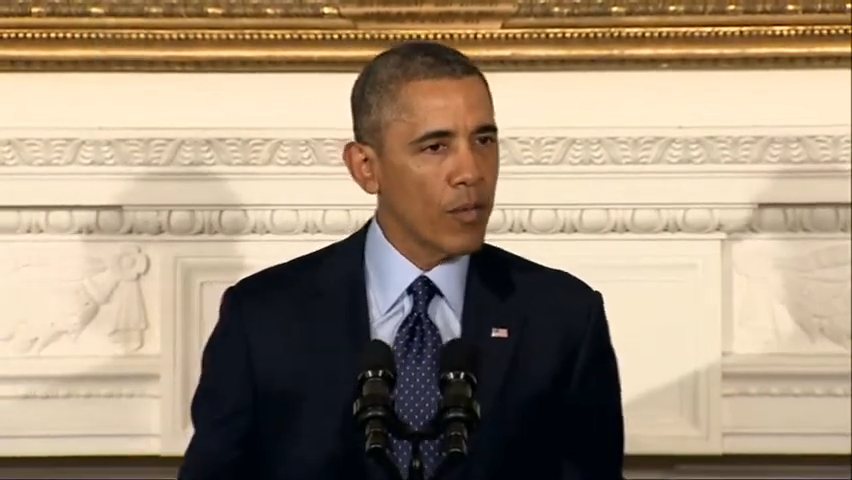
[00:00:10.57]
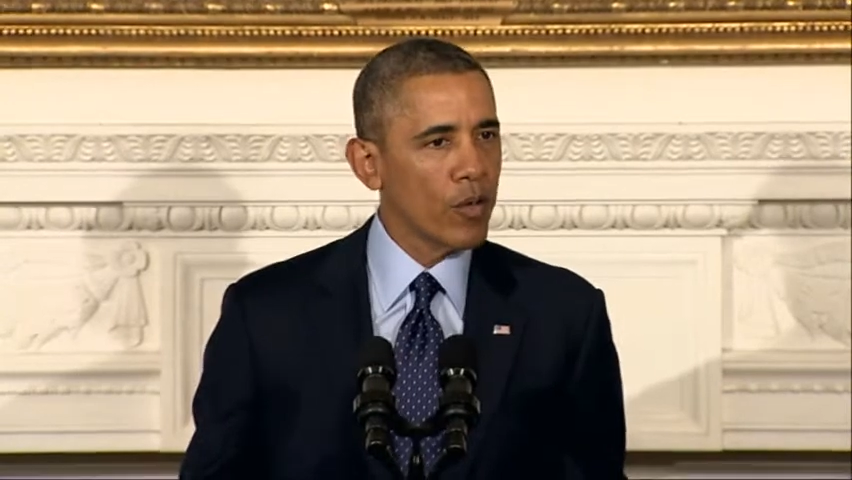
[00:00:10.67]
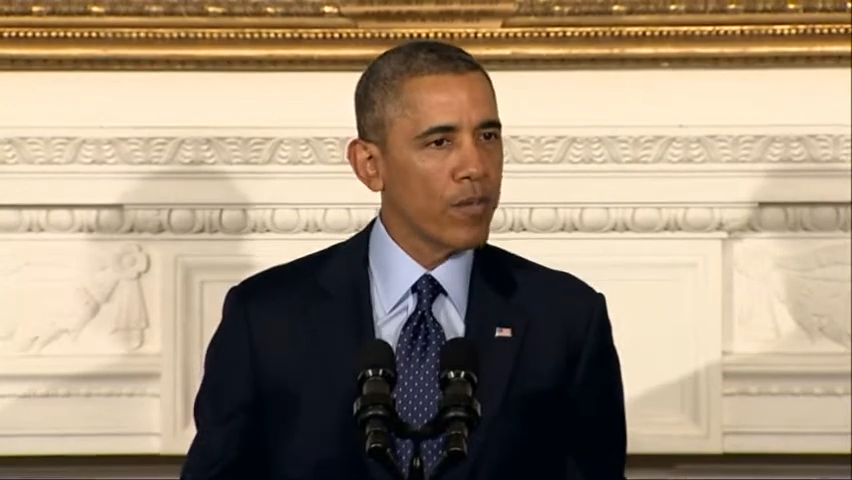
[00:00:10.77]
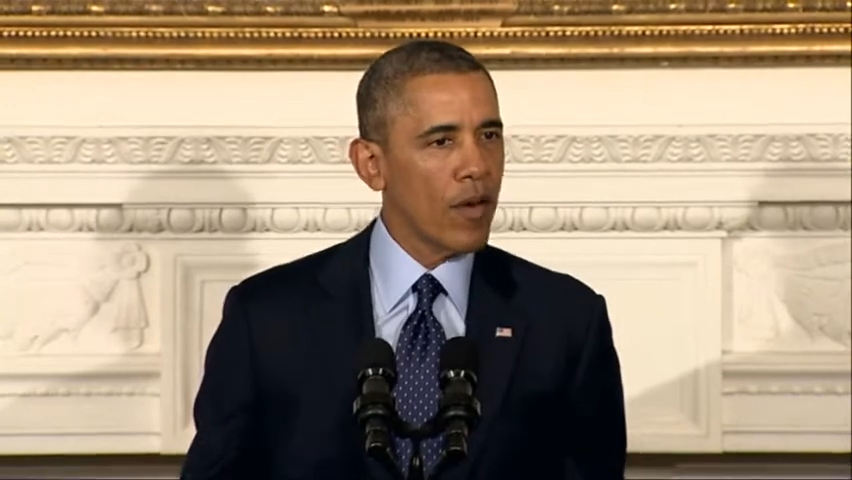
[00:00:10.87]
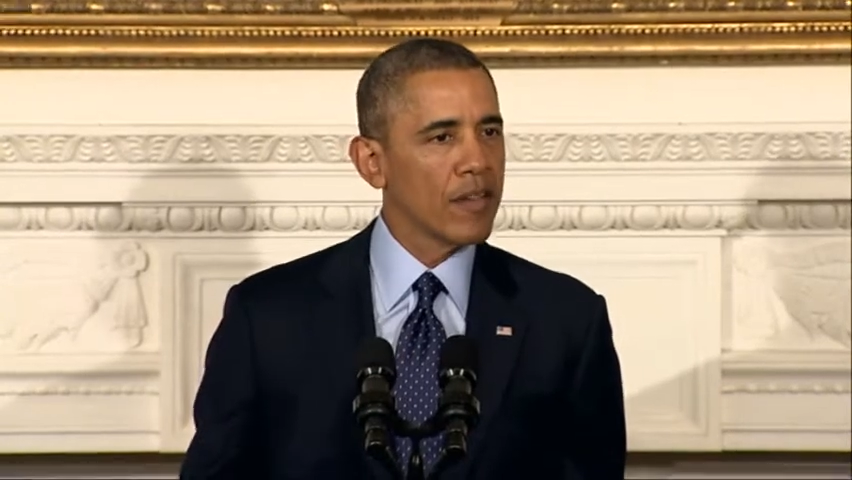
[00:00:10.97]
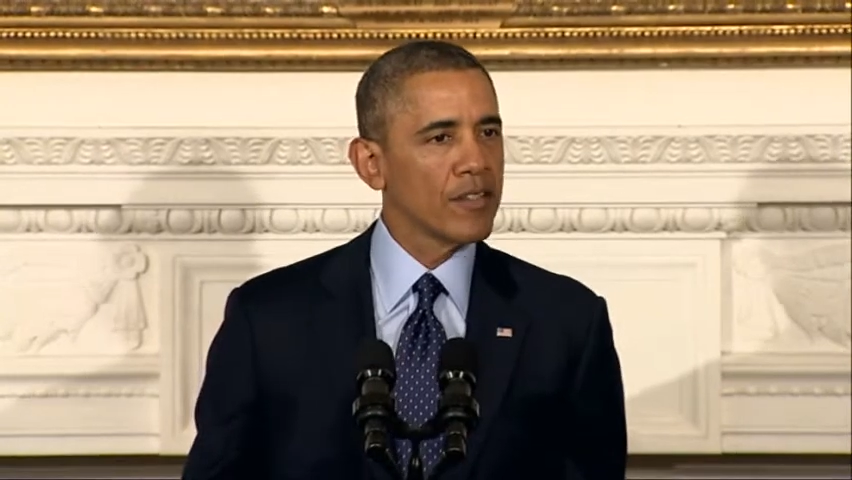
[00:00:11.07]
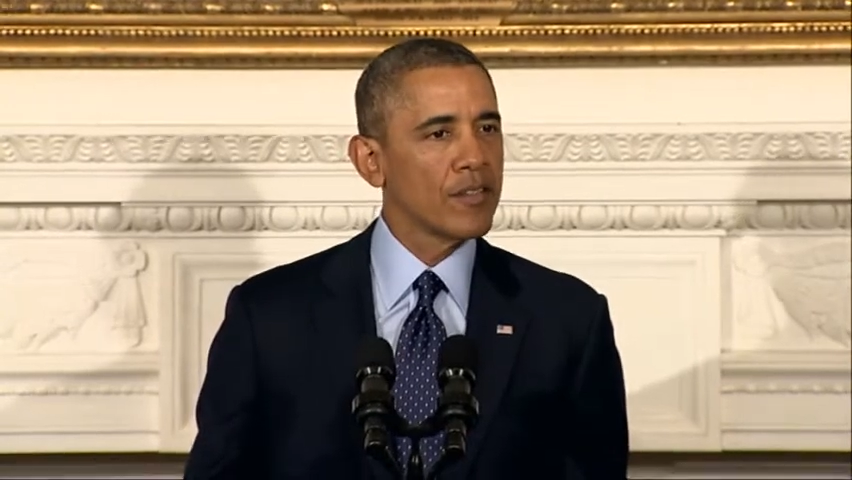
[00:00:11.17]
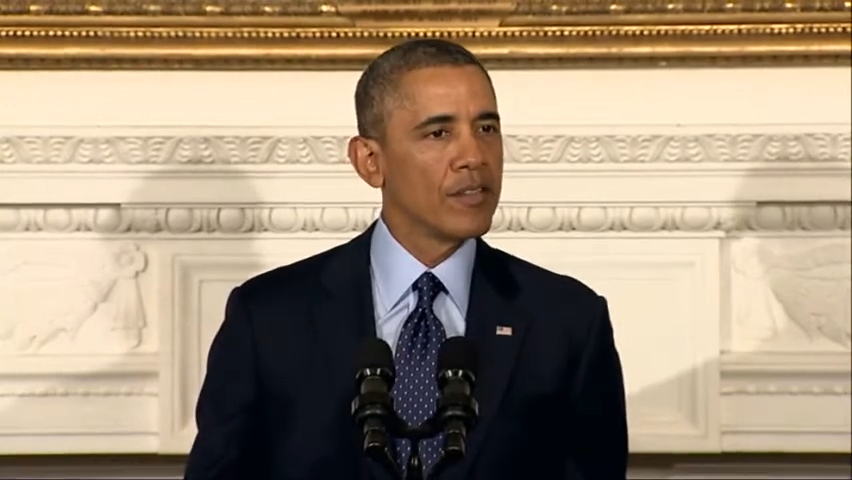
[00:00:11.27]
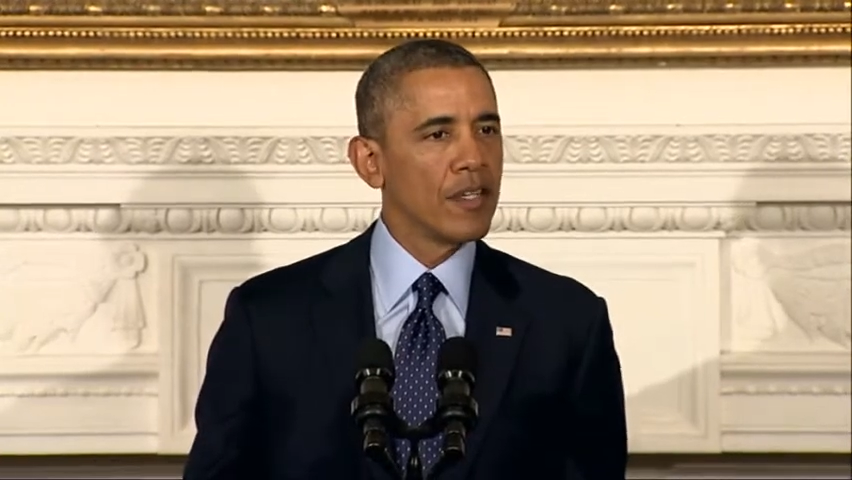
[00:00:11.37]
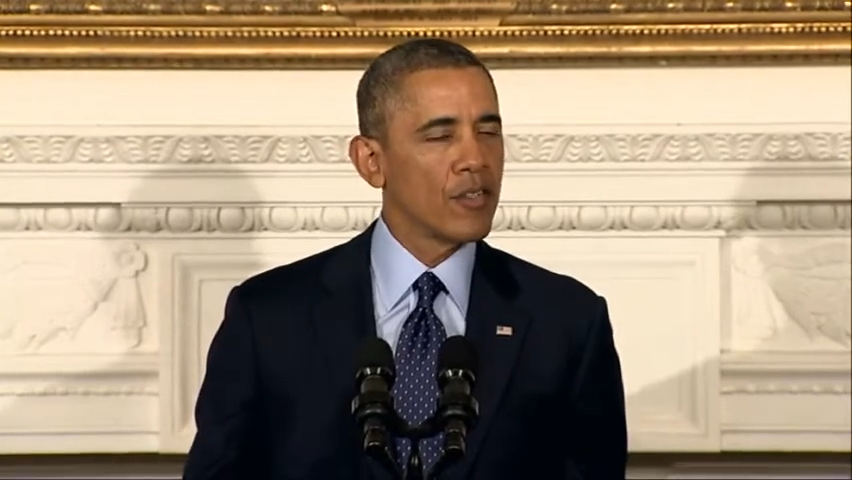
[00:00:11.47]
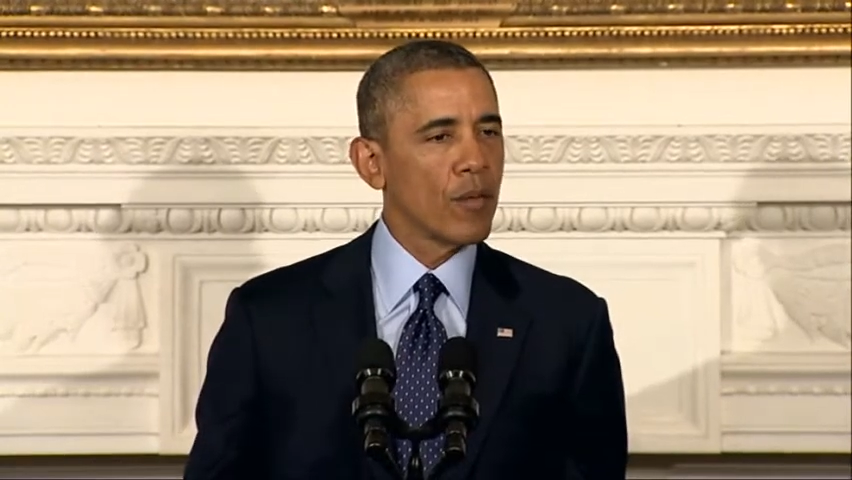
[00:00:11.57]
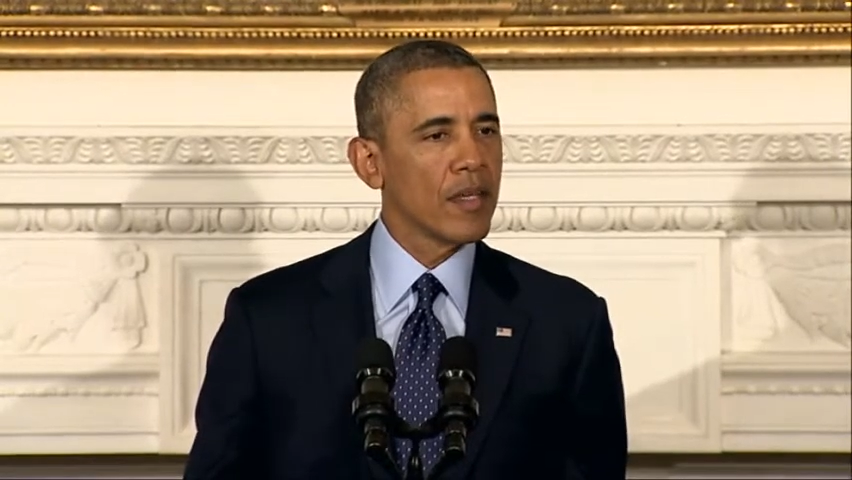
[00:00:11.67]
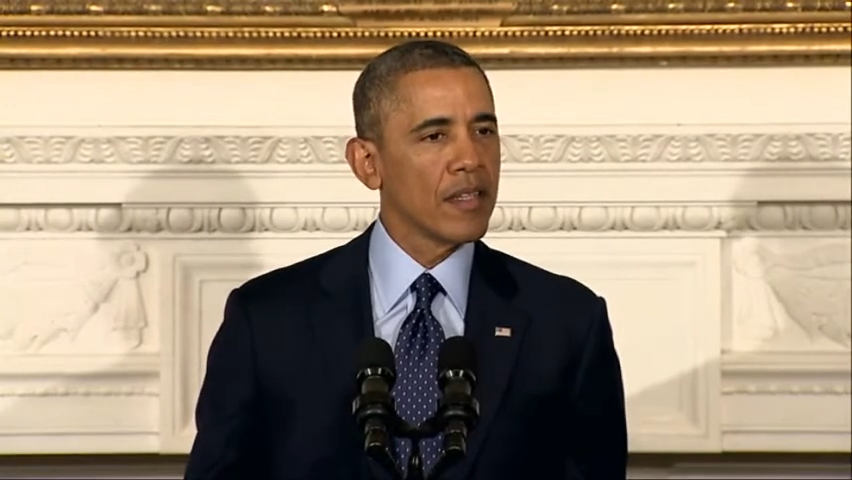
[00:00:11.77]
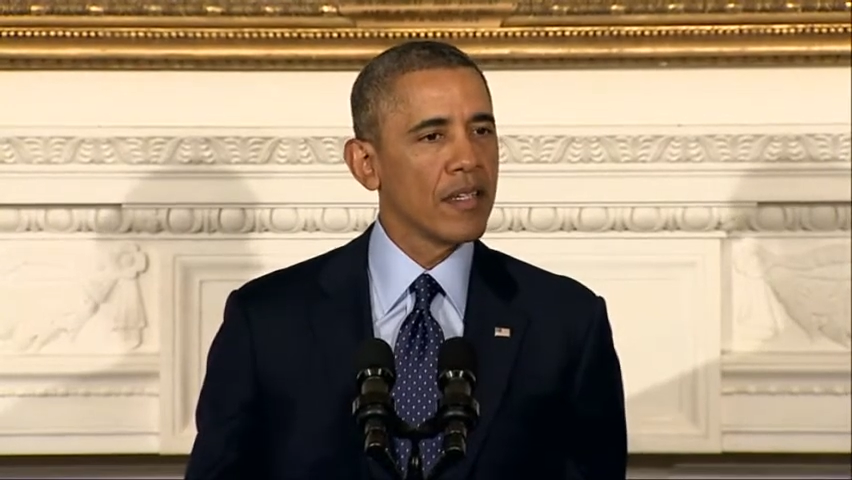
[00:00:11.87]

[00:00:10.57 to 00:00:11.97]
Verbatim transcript: both parties determine